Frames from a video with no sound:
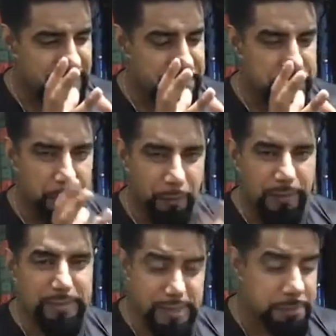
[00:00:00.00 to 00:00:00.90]
po-
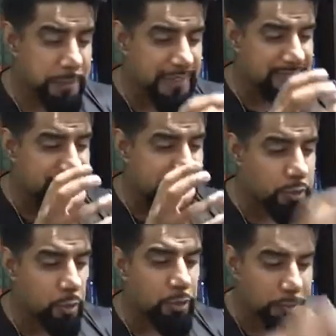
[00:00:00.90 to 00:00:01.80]
just because I
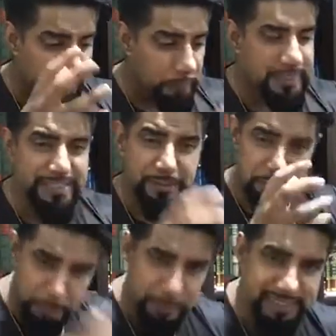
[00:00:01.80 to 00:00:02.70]
called poison
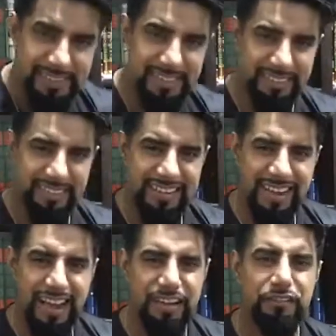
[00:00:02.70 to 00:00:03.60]
poison
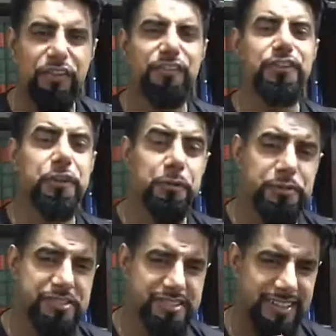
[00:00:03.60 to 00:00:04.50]
and
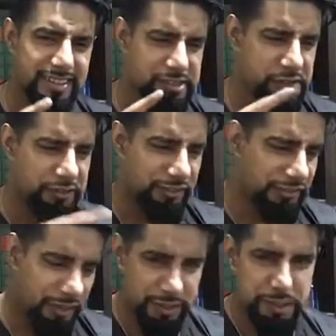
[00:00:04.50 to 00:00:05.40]
refused to
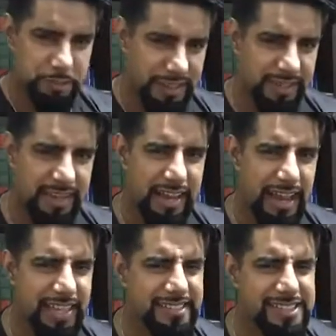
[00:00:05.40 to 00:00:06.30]
refer to it
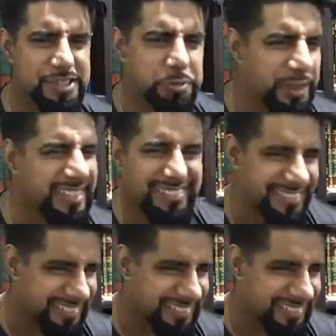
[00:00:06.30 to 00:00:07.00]
as sweet,